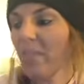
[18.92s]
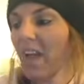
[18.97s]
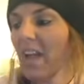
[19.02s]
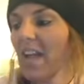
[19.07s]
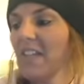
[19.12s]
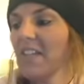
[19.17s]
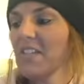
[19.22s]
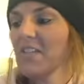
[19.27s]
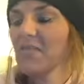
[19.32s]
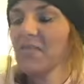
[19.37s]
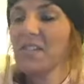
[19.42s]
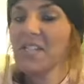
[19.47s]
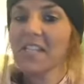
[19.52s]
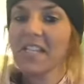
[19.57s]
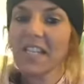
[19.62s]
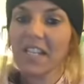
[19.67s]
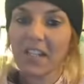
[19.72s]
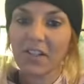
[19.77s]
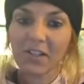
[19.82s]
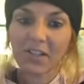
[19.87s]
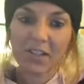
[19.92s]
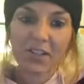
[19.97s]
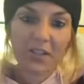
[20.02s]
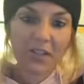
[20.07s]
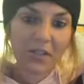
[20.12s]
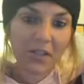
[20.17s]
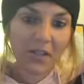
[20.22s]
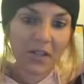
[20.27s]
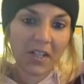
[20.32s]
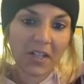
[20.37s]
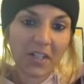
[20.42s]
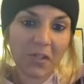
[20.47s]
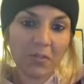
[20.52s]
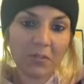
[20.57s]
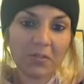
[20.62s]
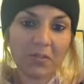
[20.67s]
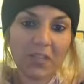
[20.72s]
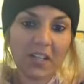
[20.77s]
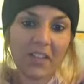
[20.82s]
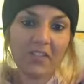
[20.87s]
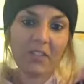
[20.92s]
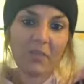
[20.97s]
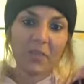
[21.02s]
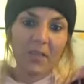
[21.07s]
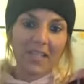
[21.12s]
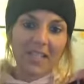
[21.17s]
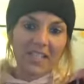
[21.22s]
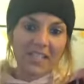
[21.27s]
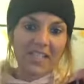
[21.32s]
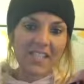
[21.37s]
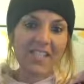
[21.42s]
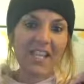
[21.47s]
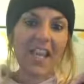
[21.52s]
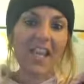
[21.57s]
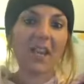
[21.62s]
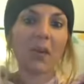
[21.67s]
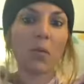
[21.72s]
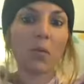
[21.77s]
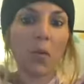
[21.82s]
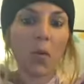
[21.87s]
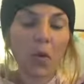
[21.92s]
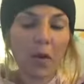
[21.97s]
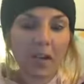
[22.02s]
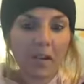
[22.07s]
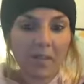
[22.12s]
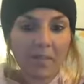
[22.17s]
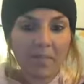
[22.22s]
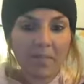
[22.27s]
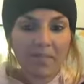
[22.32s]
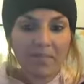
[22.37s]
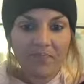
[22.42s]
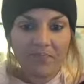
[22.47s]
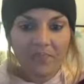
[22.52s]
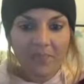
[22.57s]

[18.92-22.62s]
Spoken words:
It is freezing here in New York. Hopefully everybody is staying warm.